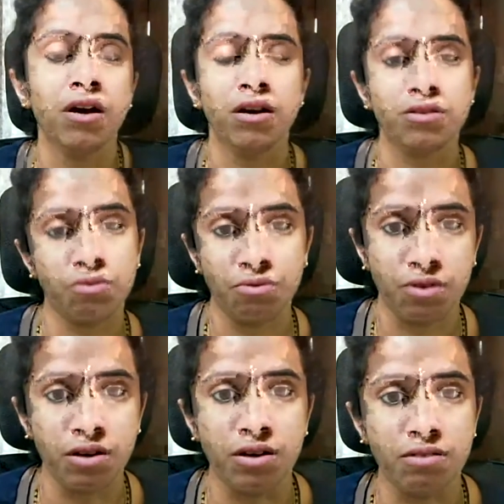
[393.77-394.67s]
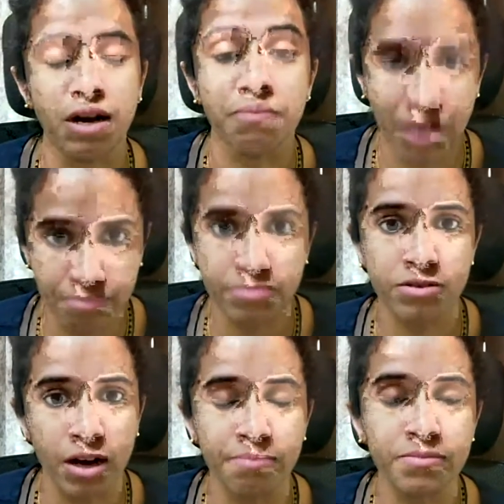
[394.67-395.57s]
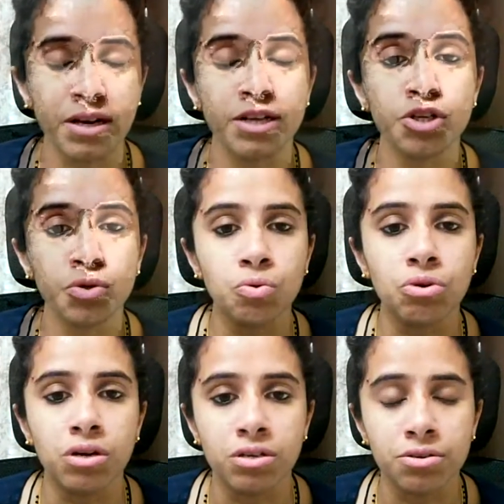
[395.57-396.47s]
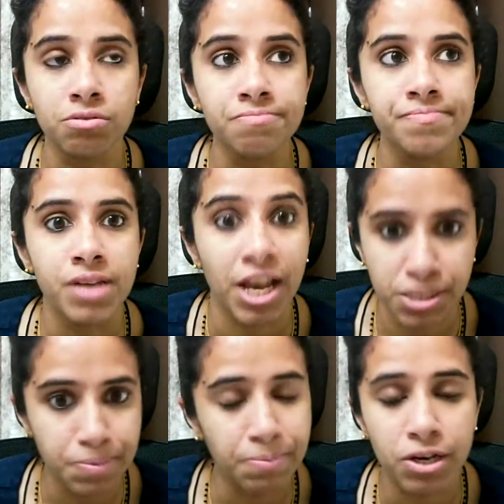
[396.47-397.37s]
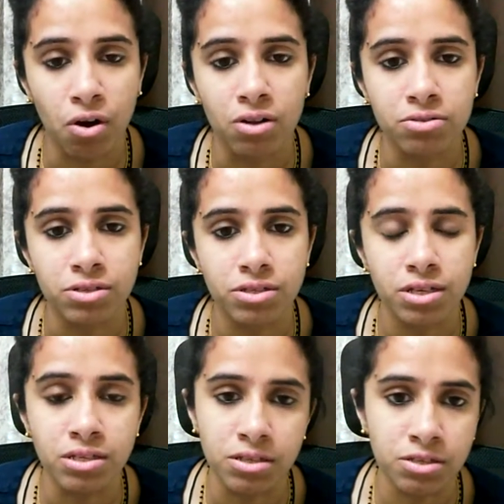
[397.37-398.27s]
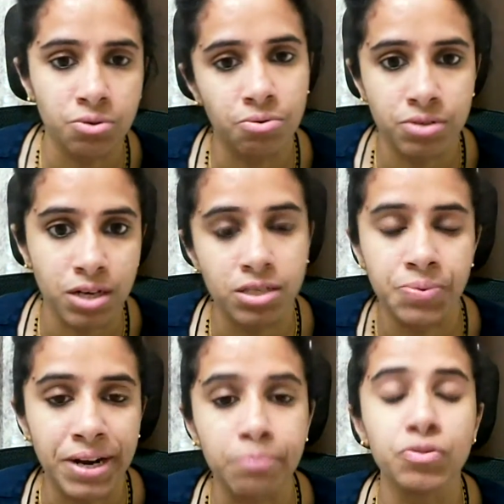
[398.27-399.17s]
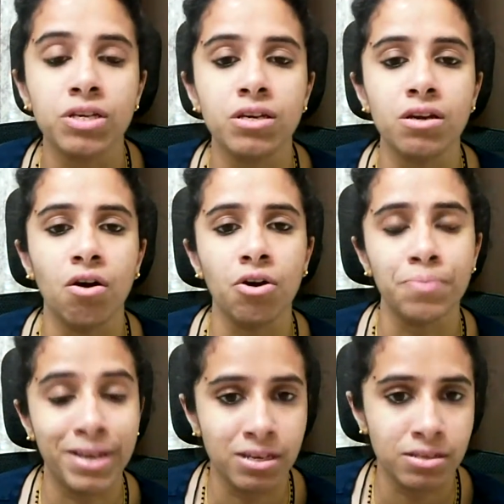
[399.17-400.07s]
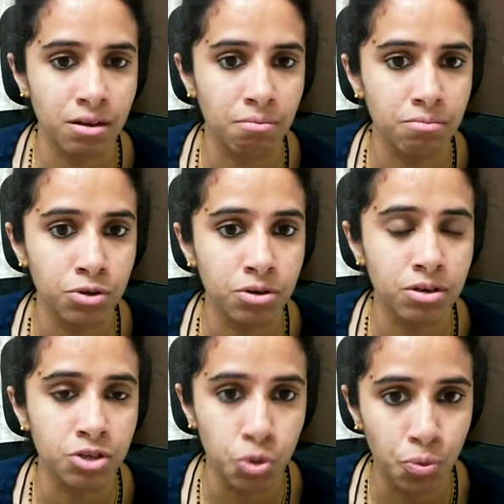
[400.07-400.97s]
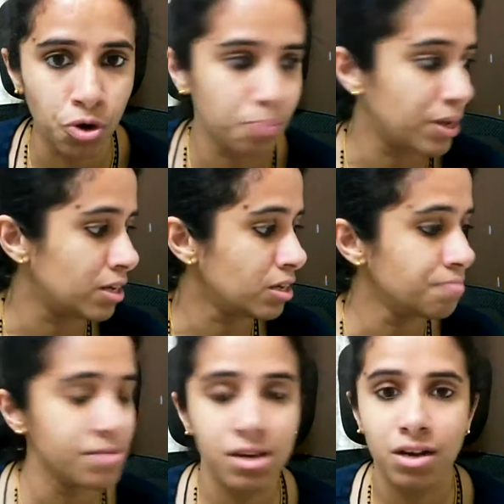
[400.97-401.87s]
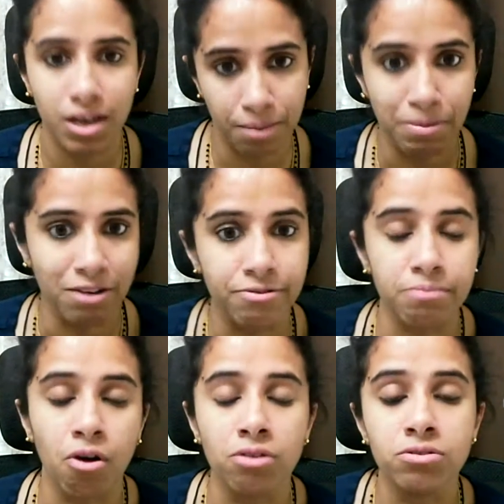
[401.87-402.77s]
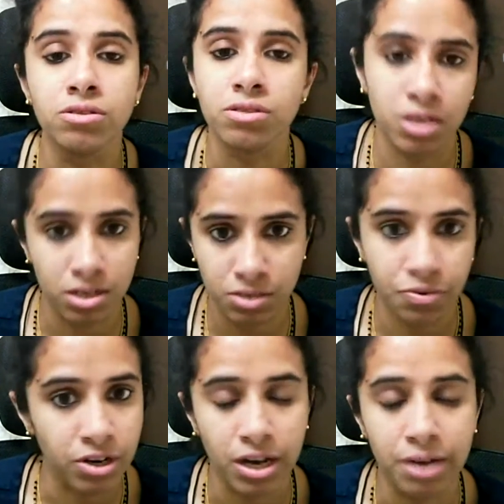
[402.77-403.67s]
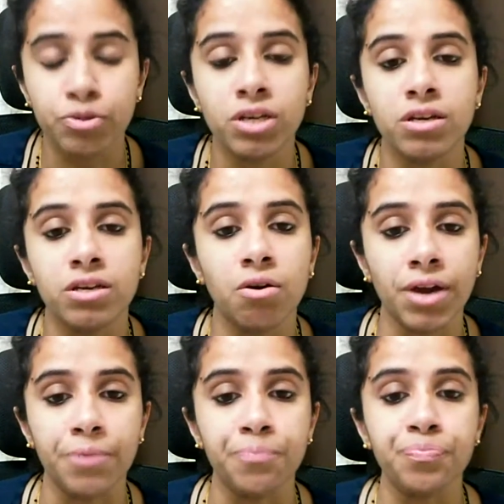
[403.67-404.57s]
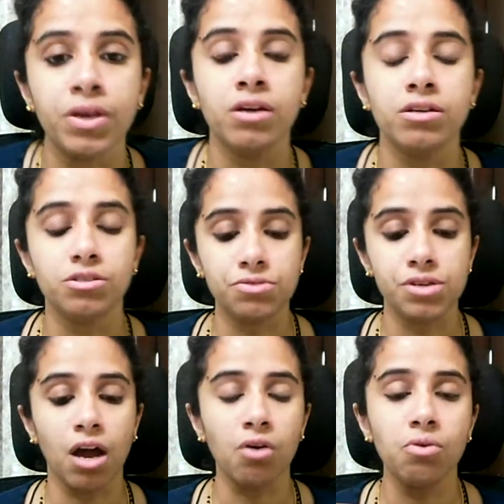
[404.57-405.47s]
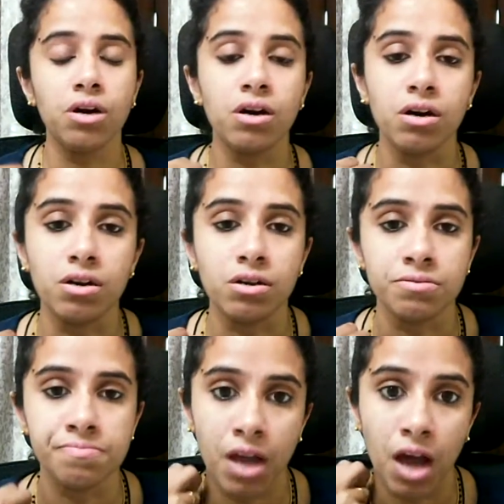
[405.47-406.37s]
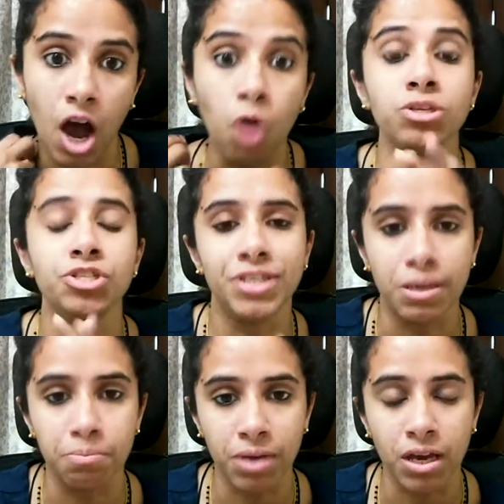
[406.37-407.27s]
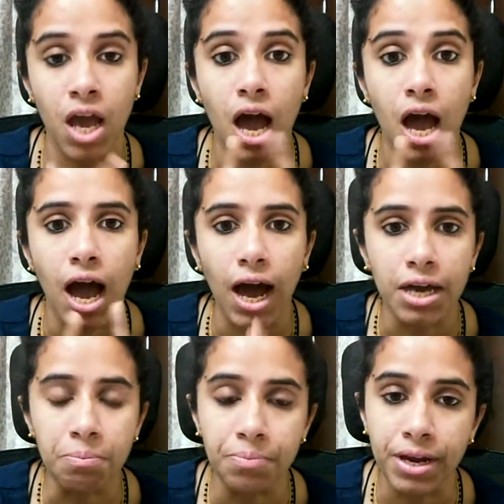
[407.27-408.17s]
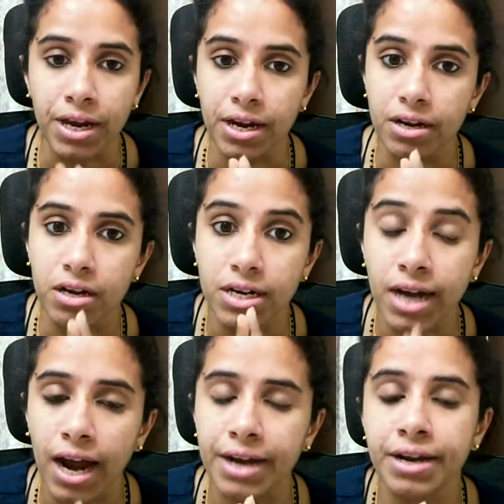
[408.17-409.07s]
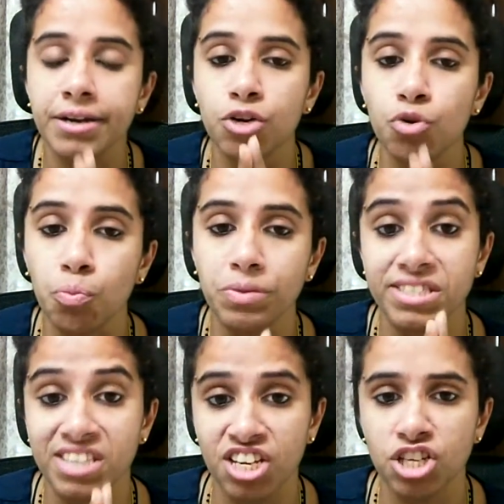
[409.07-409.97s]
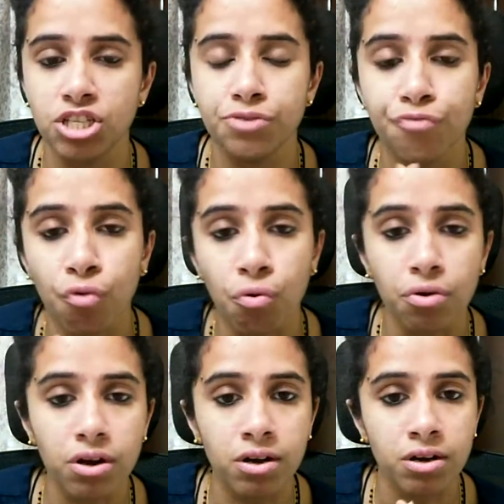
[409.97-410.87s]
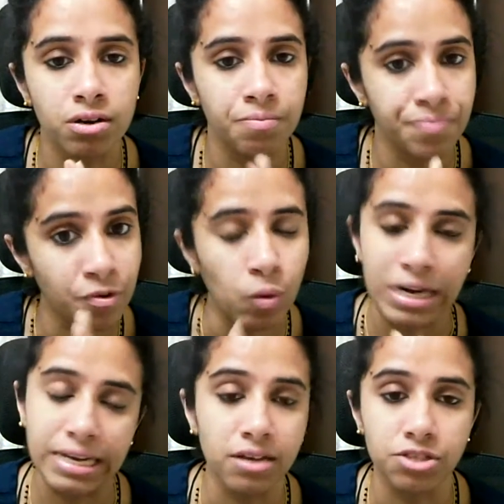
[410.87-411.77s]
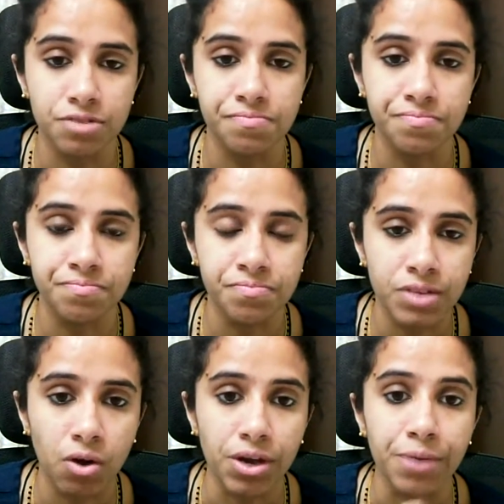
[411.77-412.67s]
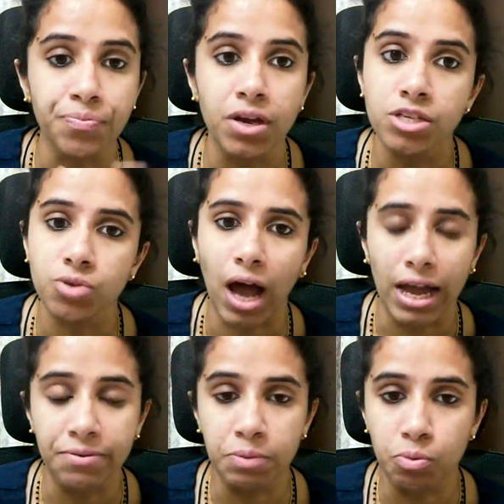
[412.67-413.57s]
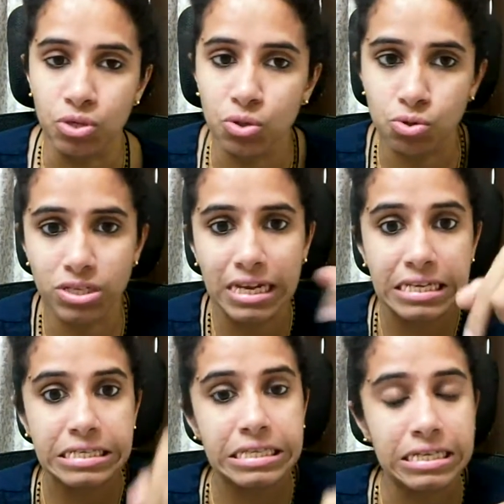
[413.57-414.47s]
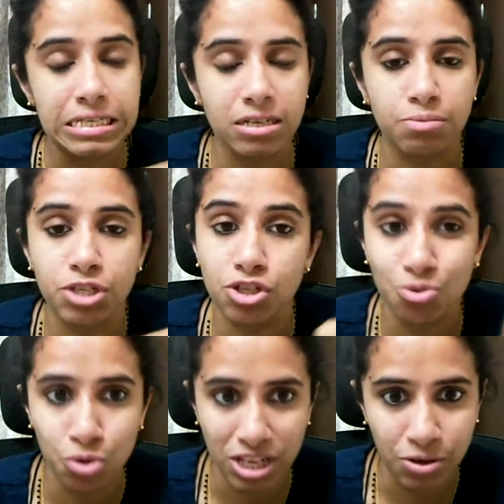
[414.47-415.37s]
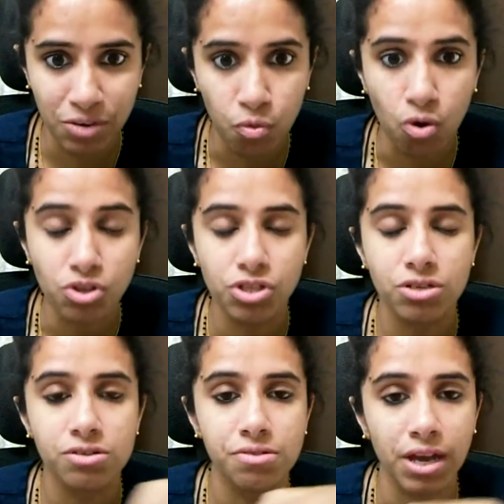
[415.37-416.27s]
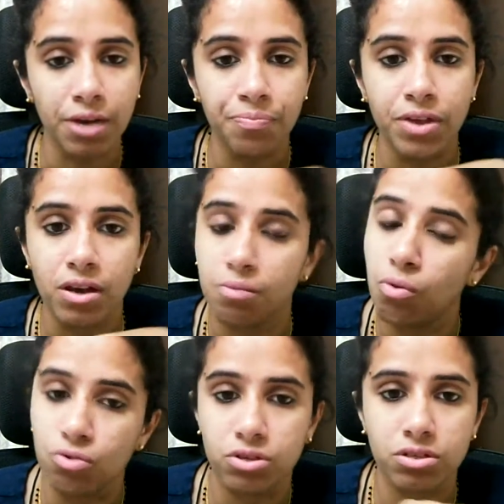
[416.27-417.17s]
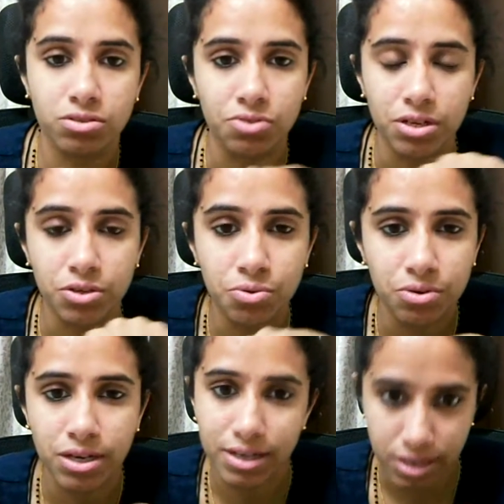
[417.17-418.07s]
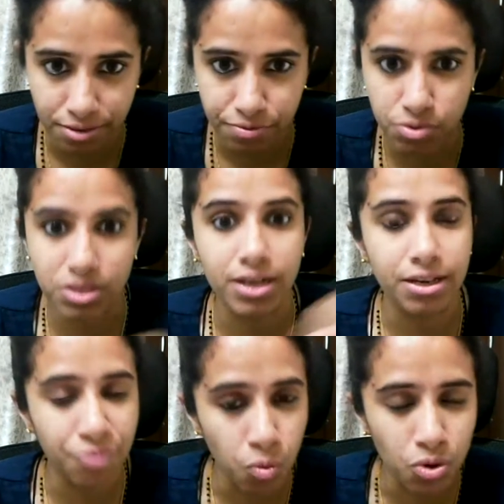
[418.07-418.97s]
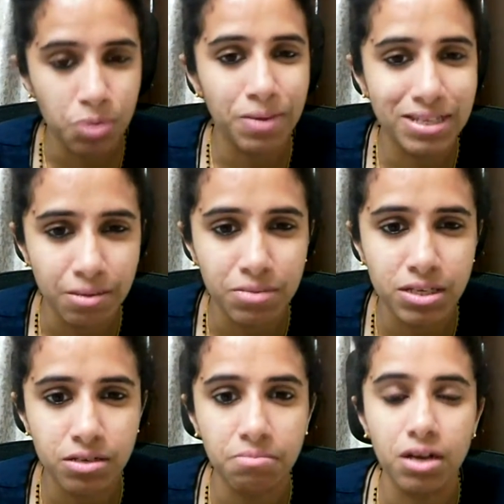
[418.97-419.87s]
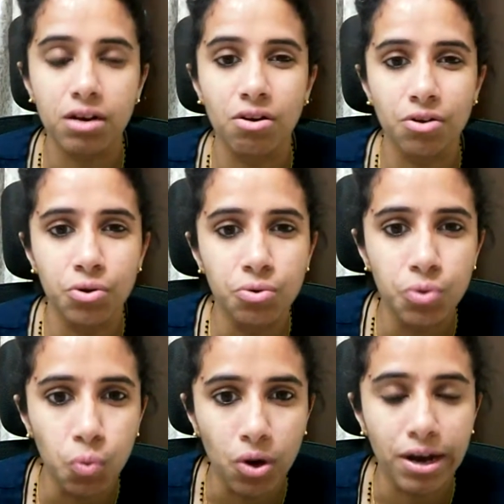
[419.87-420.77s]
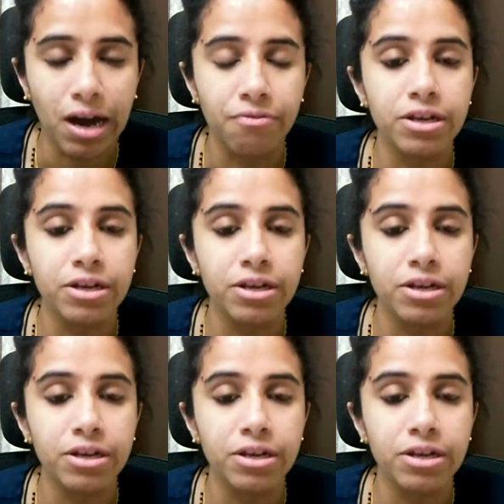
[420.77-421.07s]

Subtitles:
So I'm at to experiment all those things. So that is what I'm thinking, or making some newborn beanie. Apart from all this, that is what I'm thinking. Okay. So now, how much did I pay? I paid 900 rupees each for 1 kg. Okay, so I will put those links in the description so that you can watch. Okay, both, so that you don't get confused, like if you want to make something similar, or you want to have a